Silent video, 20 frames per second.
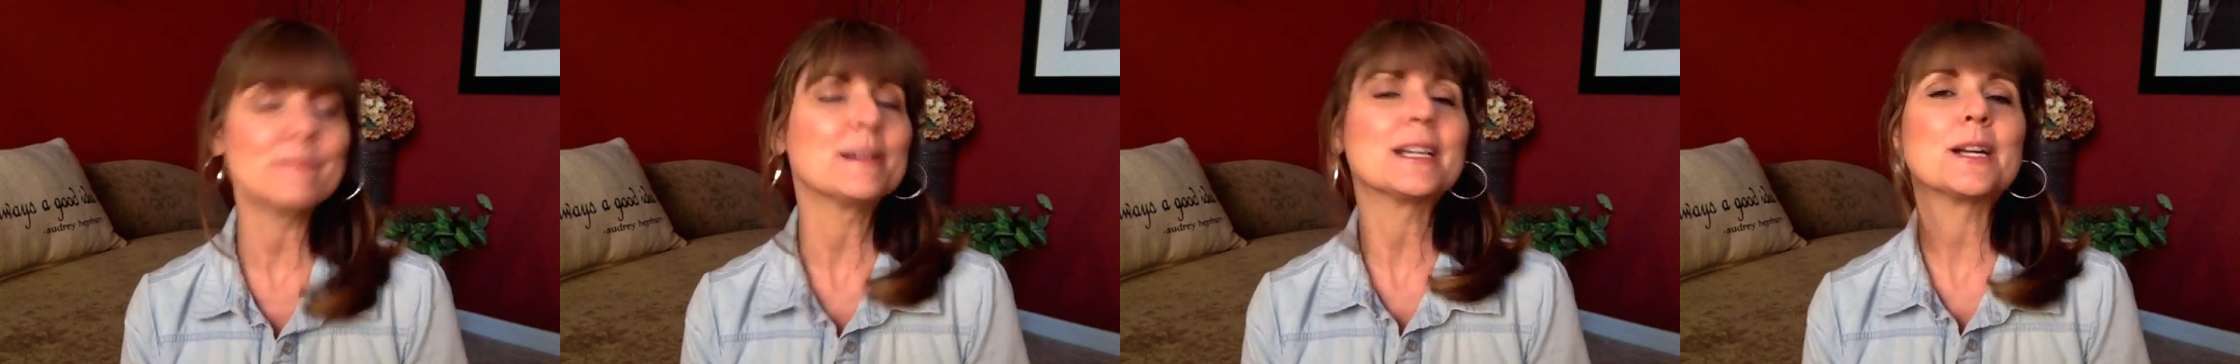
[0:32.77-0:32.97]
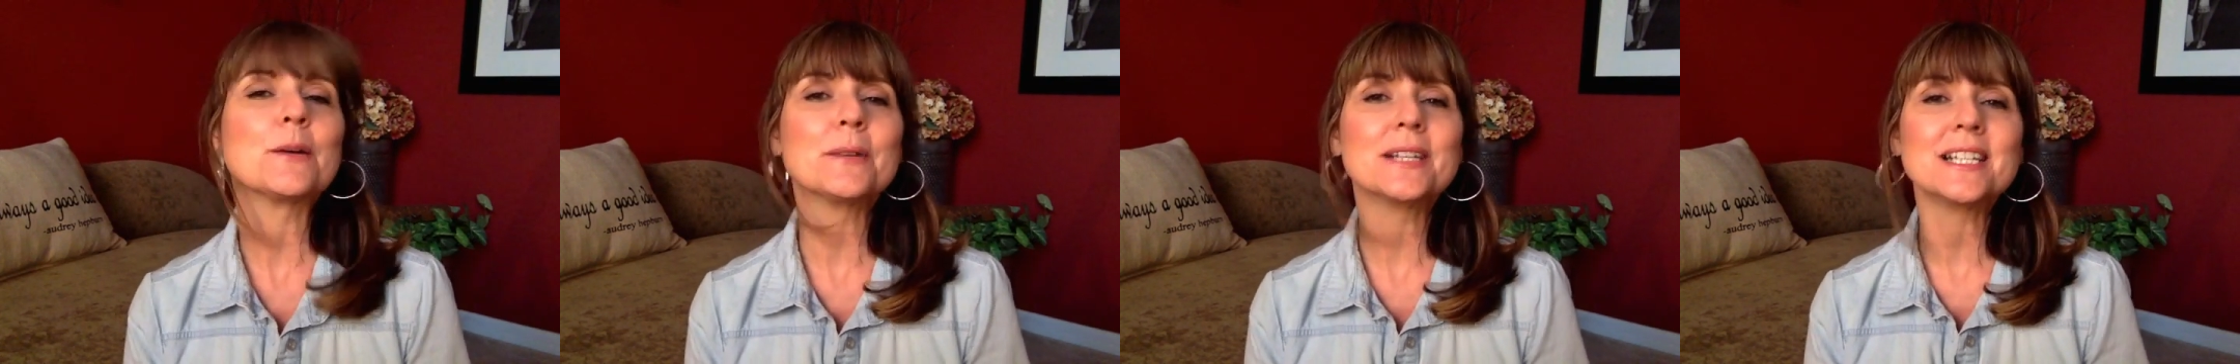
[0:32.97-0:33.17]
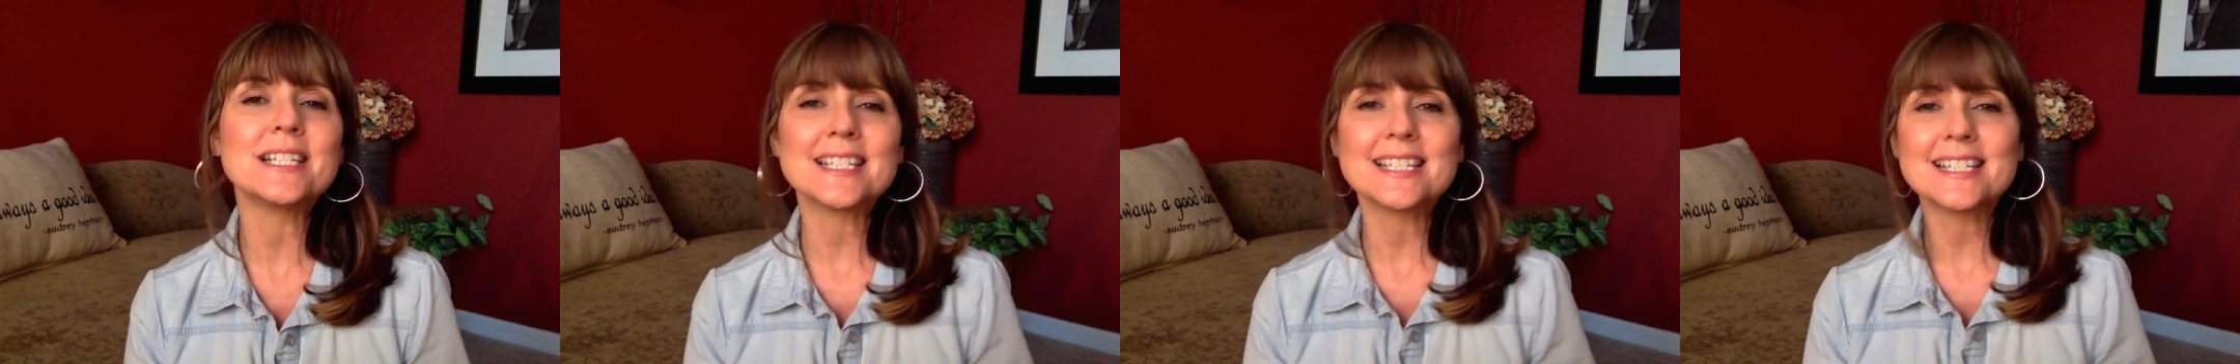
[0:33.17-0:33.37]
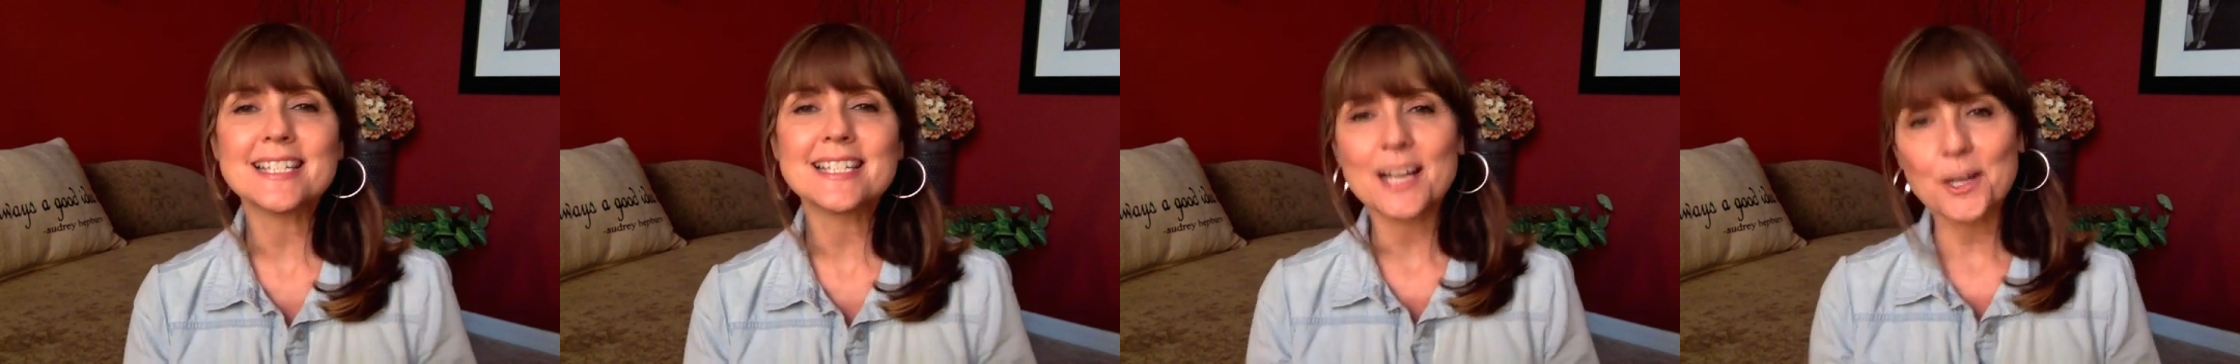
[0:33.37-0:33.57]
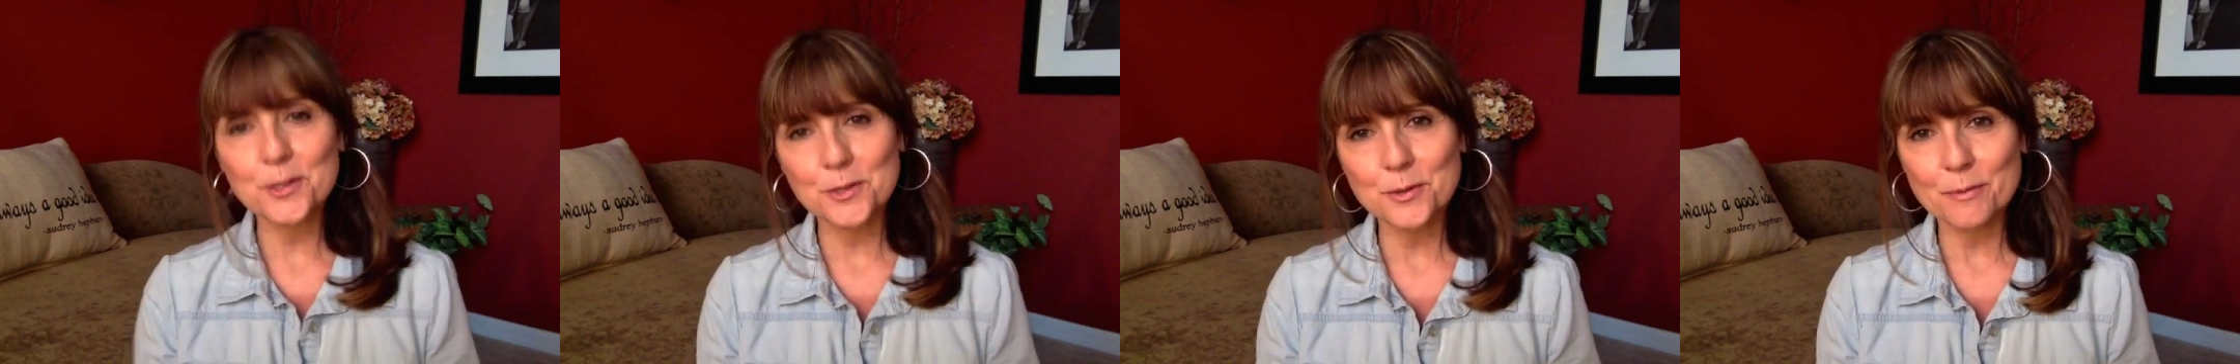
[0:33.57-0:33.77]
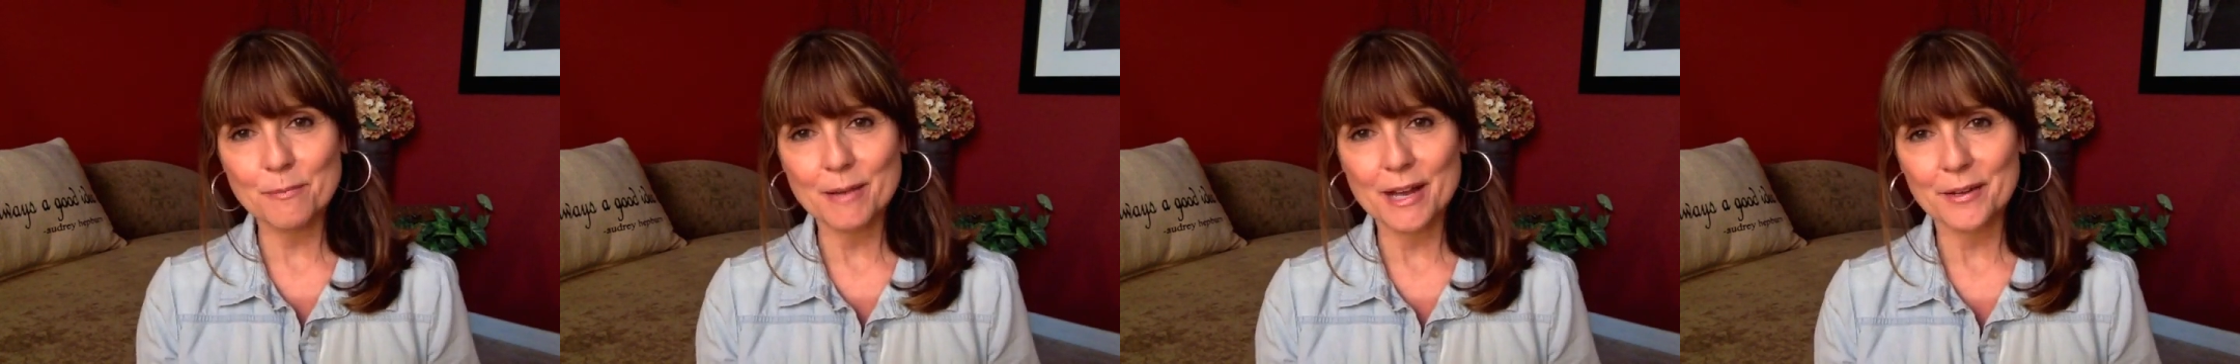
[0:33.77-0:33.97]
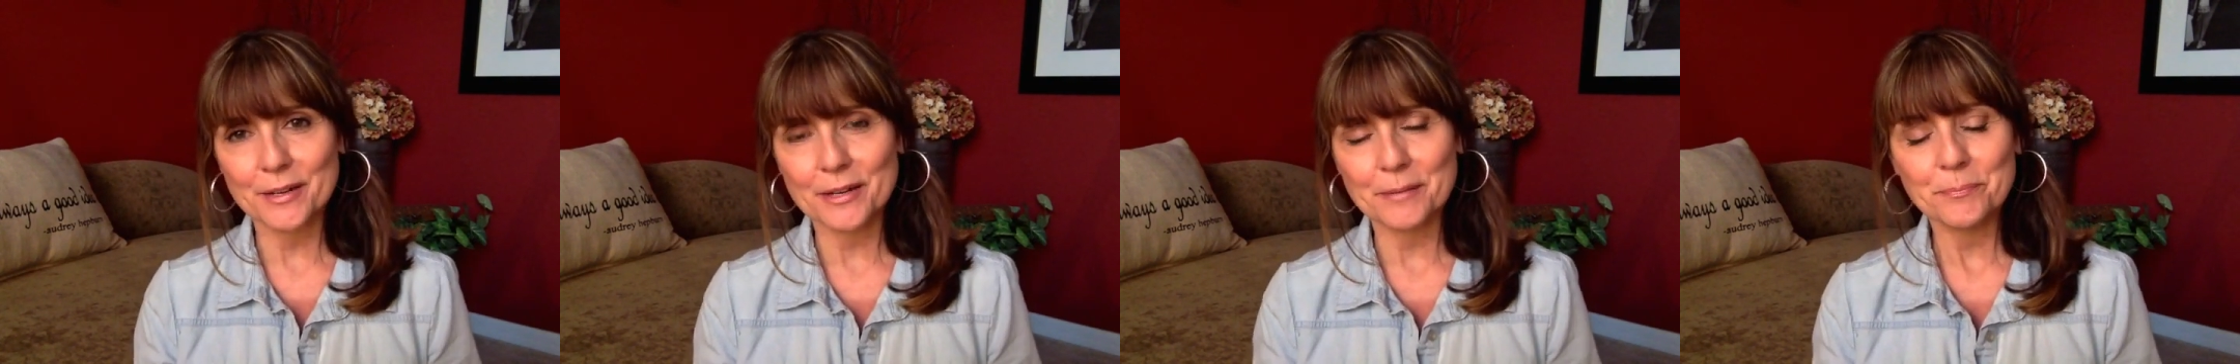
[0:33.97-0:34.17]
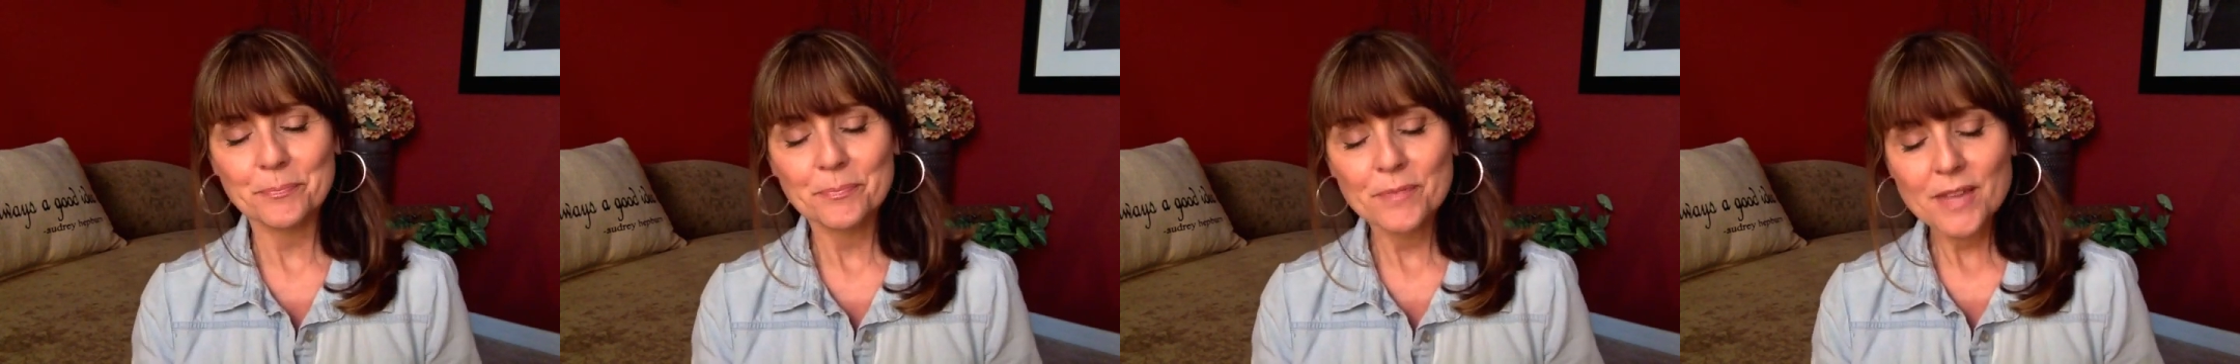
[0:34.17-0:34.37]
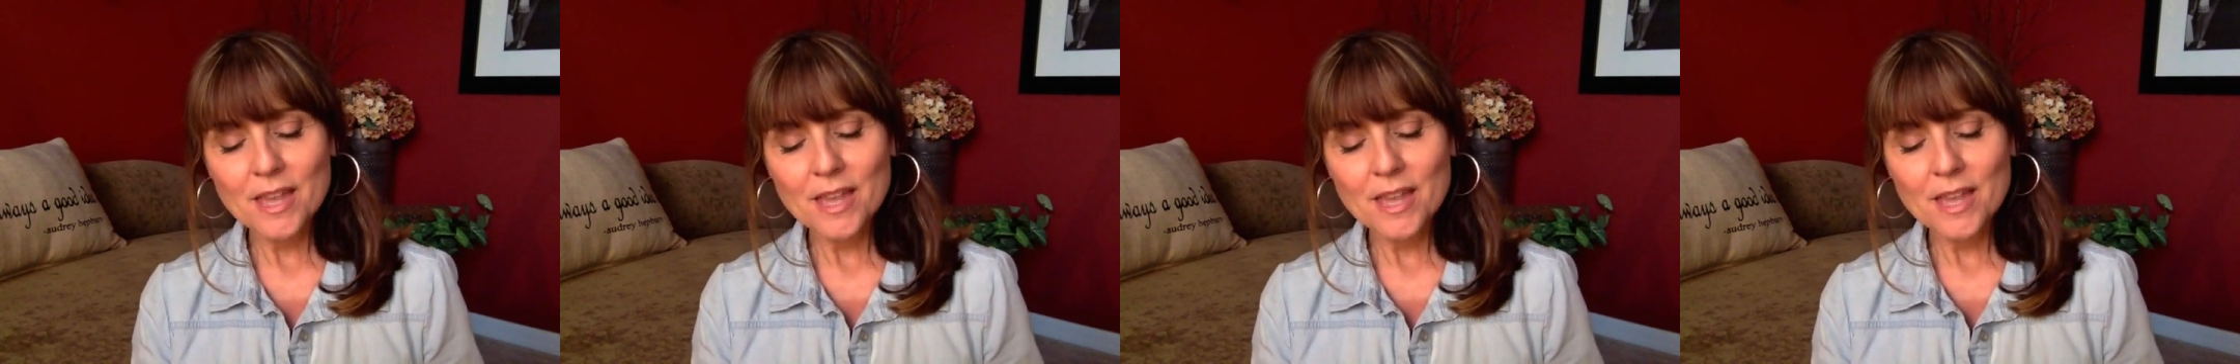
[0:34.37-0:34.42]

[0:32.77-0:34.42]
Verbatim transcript: but I wanted to tell you about it.